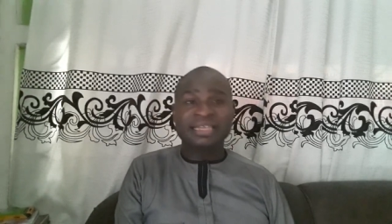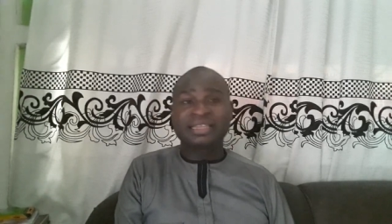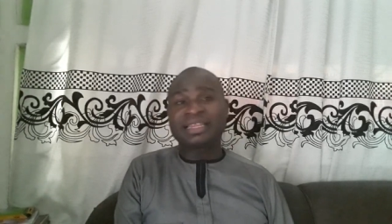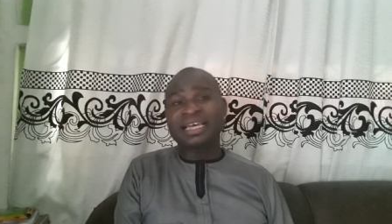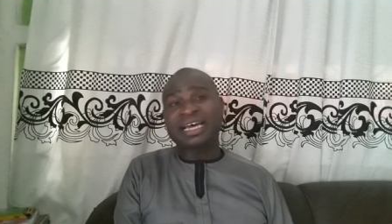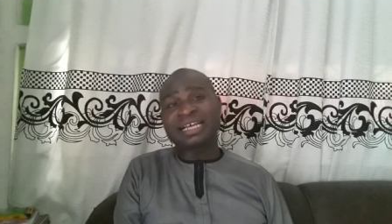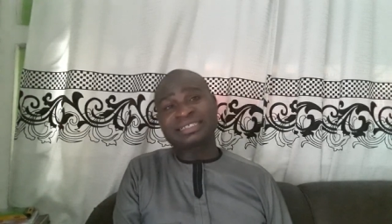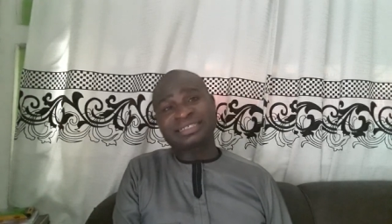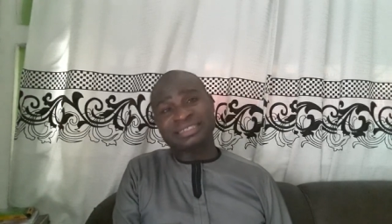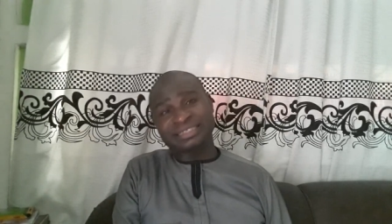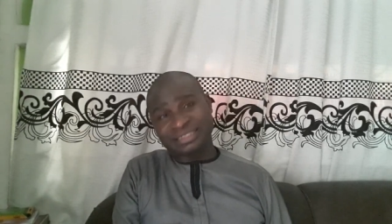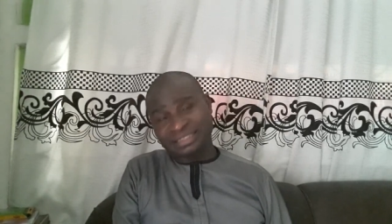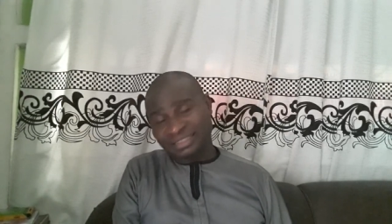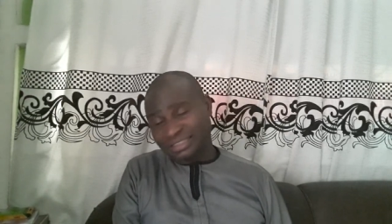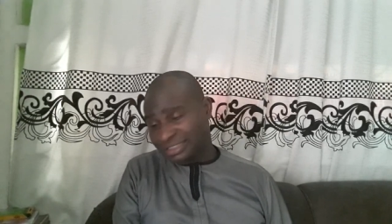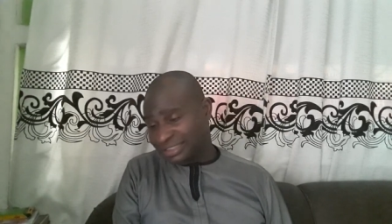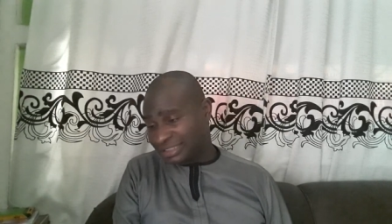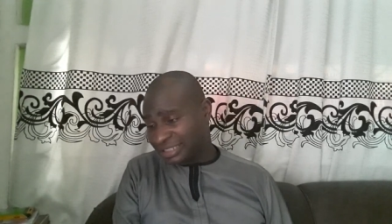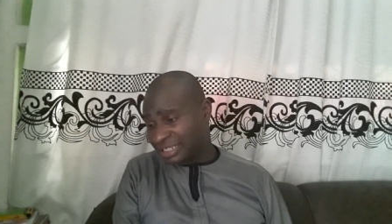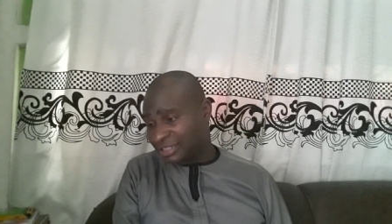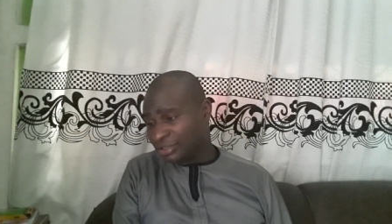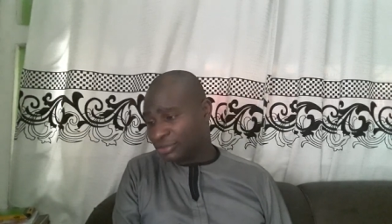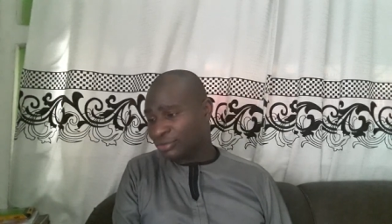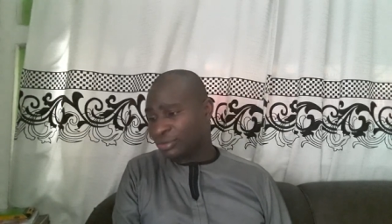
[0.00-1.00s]
That's
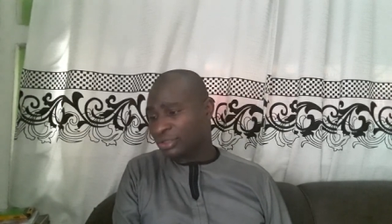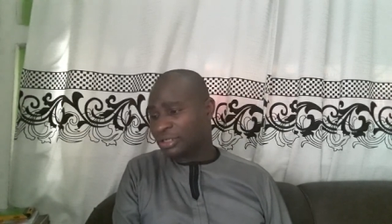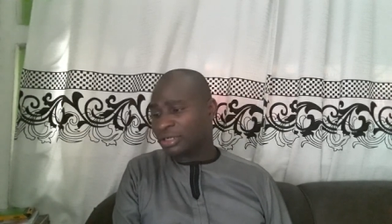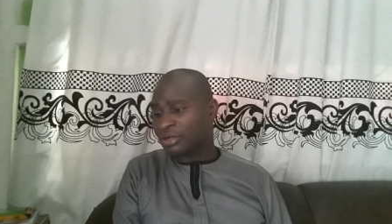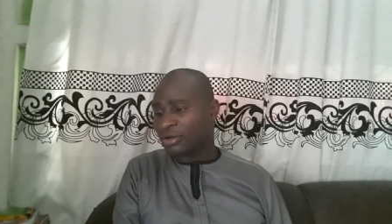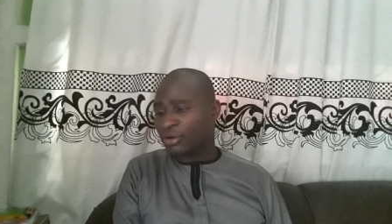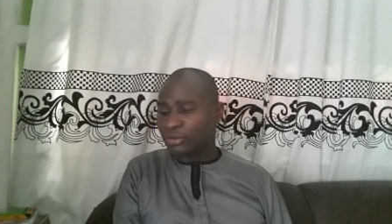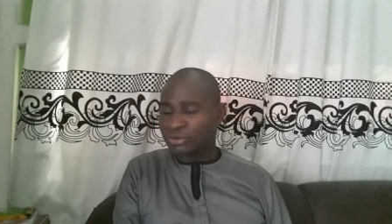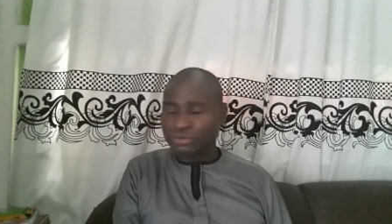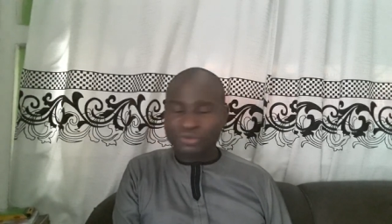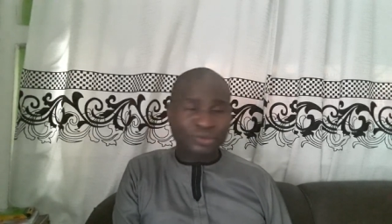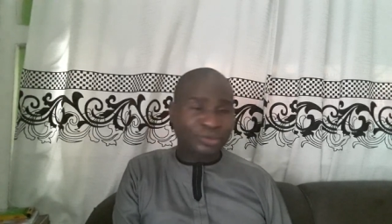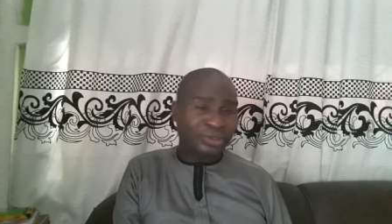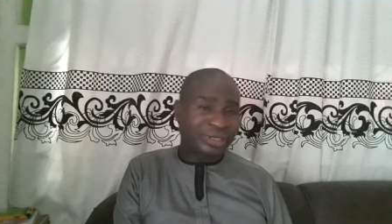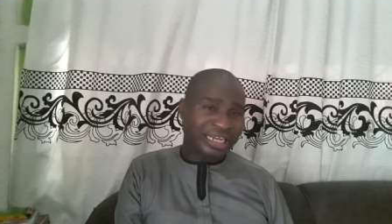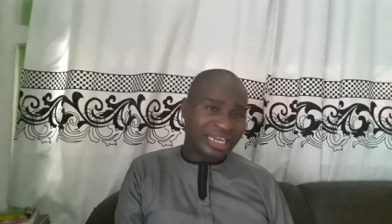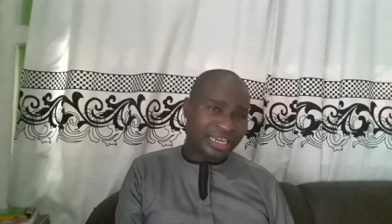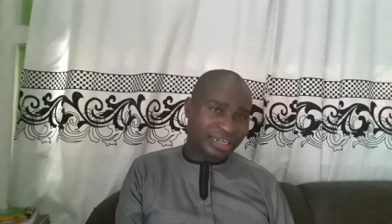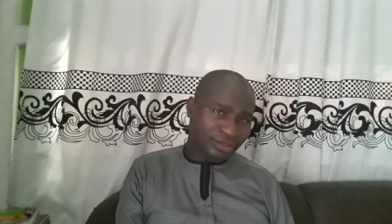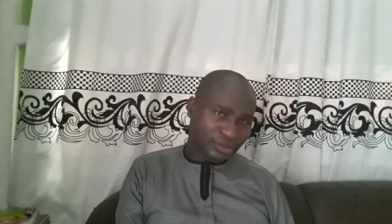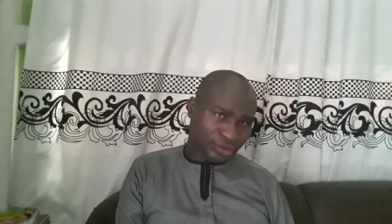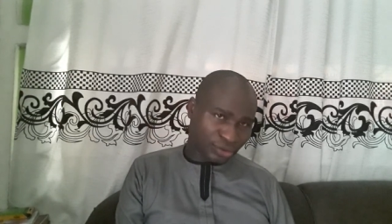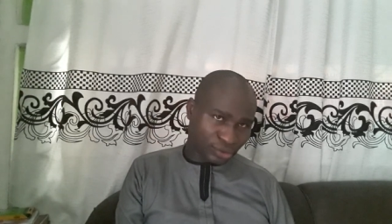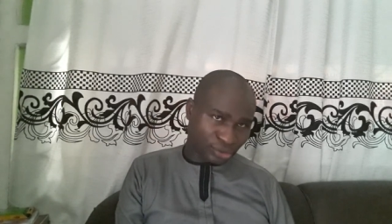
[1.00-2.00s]
16. You can also
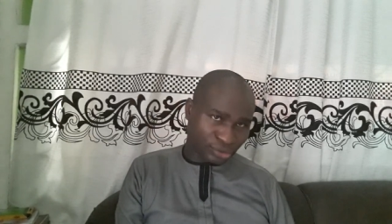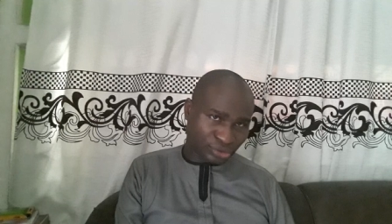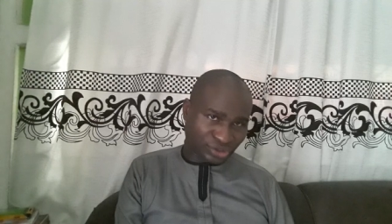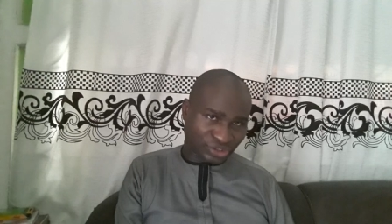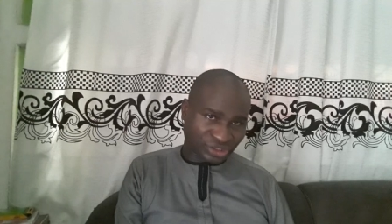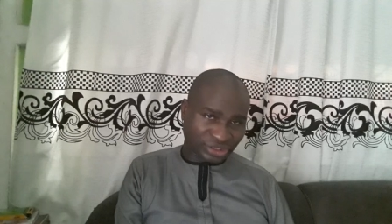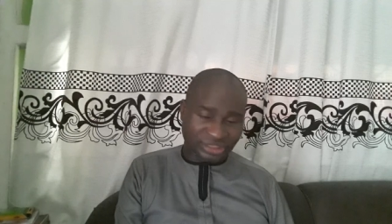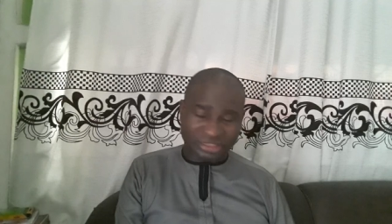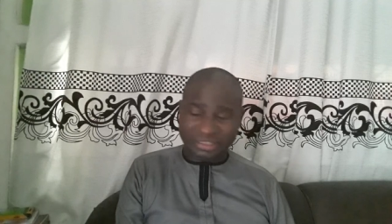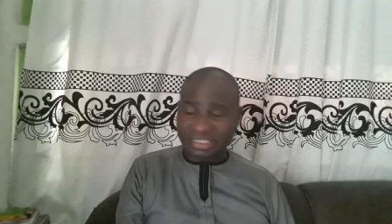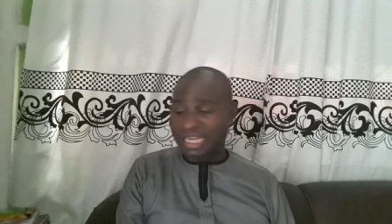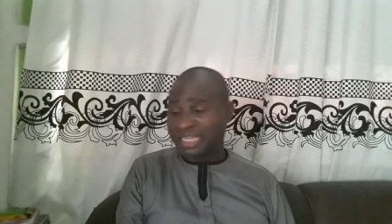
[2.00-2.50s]
learn coaching.